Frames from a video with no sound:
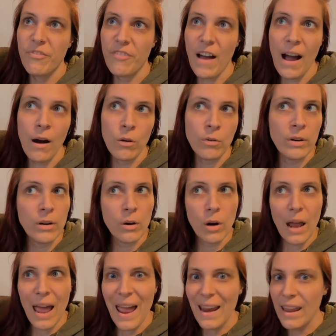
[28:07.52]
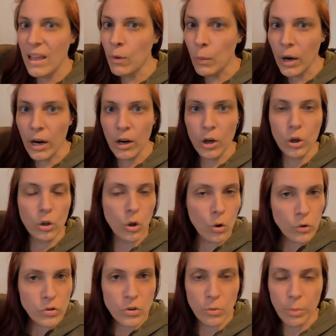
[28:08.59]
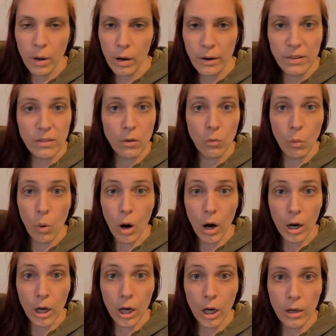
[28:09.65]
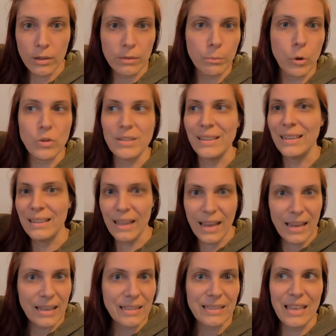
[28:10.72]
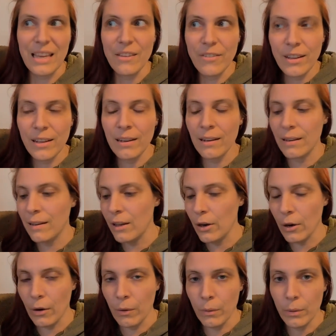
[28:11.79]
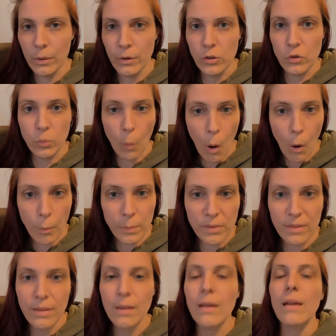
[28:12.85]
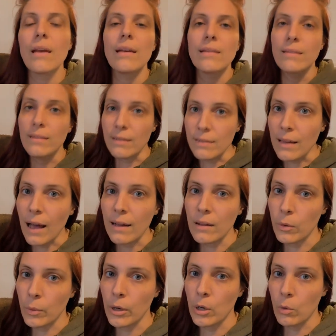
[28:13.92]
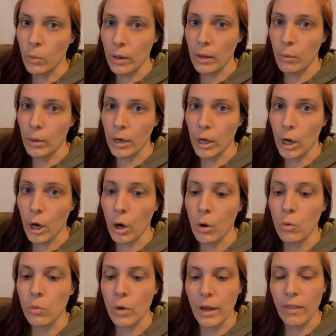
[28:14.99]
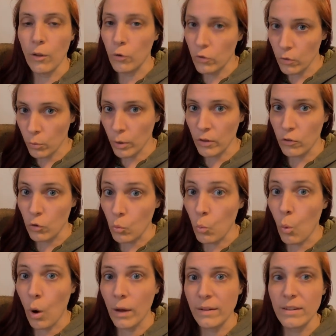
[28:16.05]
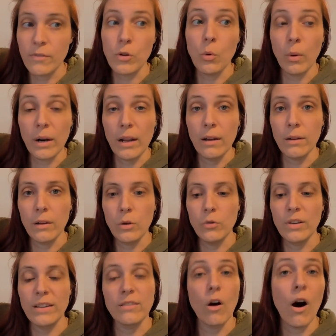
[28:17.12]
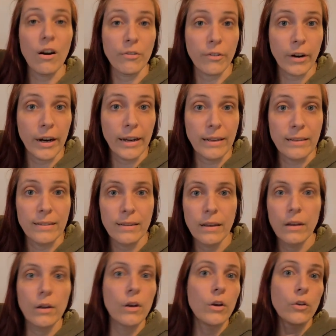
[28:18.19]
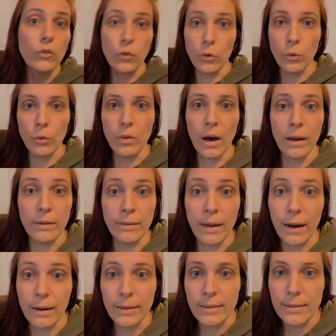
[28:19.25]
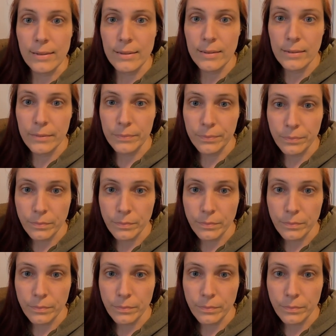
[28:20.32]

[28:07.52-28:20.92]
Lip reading: found anywhere close to bodies of water, mostly lakes, even, swamps, it's exactly where you really want to go. Okay, those are the ones you want if you want to use as offerings to the Undines.